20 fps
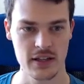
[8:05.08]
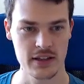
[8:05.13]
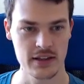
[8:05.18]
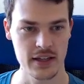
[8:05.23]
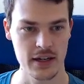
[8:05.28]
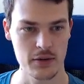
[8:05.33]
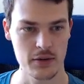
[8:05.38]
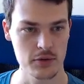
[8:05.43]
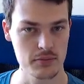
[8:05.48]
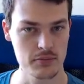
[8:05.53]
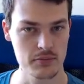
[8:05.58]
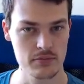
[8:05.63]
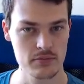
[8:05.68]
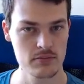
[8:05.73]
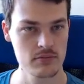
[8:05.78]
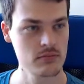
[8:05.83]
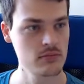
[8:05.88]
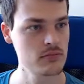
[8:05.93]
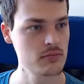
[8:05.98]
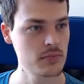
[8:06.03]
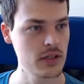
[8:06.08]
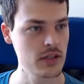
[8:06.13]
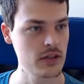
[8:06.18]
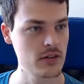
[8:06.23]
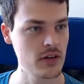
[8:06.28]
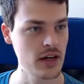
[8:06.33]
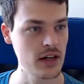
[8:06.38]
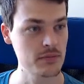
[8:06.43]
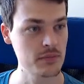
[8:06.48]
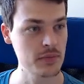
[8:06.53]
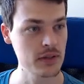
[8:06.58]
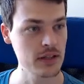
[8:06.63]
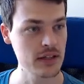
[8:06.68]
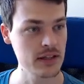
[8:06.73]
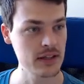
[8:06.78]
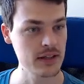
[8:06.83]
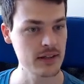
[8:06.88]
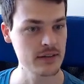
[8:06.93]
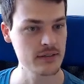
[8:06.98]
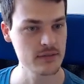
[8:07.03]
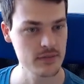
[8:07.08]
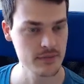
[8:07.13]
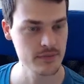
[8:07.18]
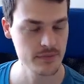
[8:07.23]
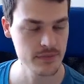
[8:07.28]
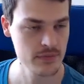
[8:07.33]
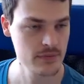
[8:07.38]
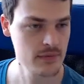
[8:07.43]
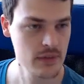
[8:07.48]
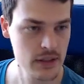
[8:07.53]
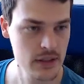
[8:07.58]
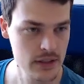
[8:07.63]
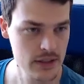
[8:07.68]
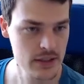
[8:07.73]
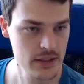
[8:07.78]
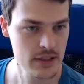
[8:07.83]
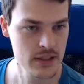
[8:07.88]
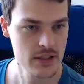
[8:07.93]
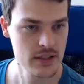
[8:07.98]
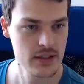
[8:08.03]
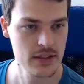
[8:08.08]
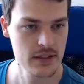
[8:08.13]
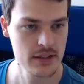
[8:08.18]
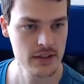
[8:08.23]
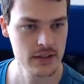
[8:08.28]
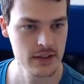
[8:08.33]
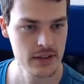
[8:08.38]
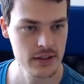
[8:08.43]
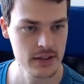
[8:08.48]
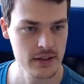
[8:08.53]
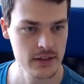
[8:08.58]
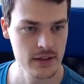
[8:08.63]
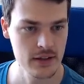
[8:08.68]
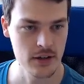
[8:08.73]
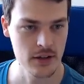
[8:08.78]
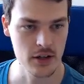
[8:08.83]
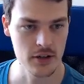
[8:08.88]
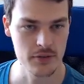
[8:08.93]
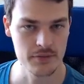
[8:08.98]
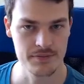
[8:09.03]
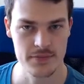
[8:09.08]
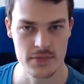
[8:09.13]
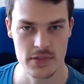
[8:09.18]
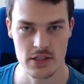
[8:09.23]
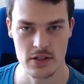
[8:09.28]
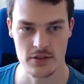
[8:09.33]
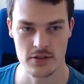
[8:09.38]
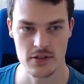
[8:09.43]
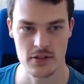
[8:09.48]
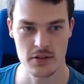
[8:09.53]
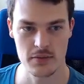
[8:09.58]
that would be great, but I didn't. There you go, starts in the